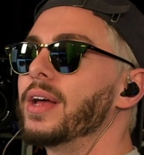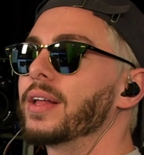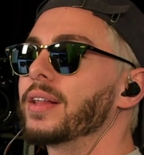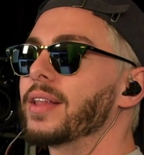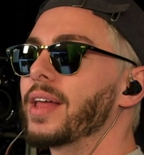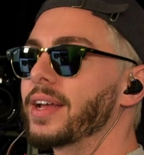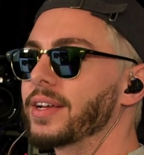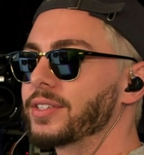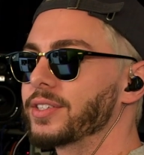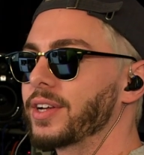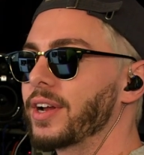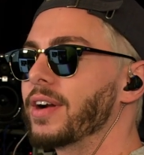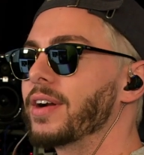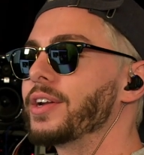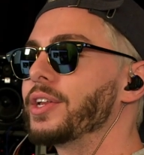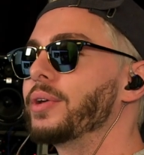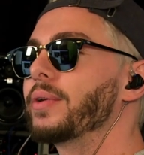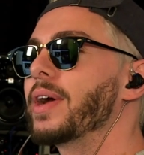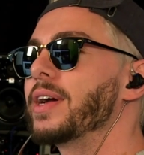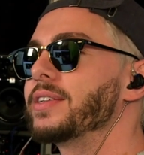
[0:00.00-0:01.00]
like scared
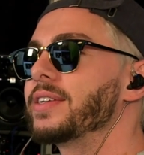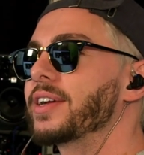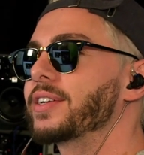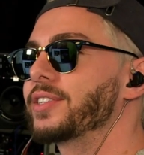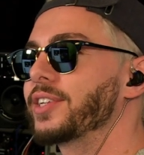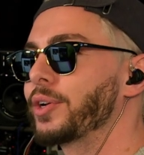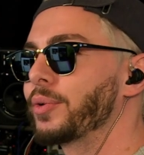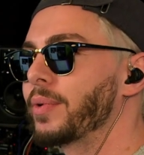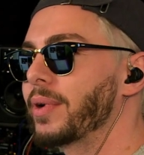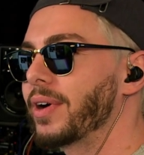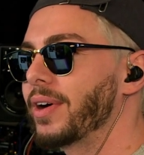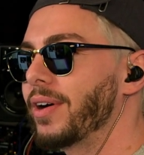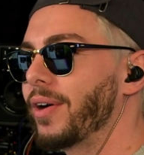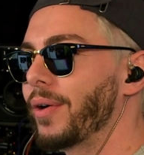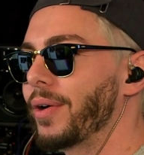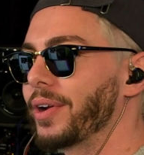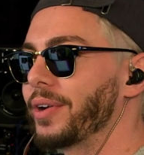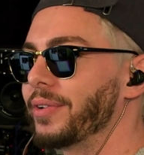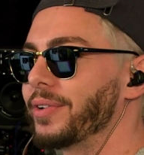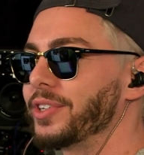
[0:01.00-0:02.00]
you guys actually were? I
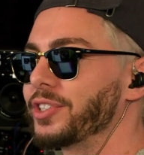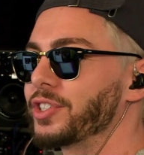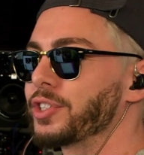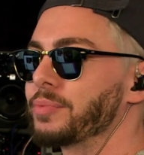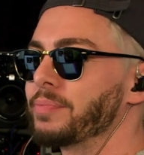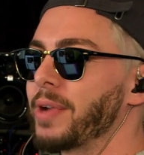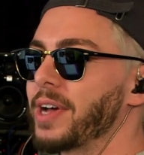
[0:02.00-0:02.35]
was. They, they were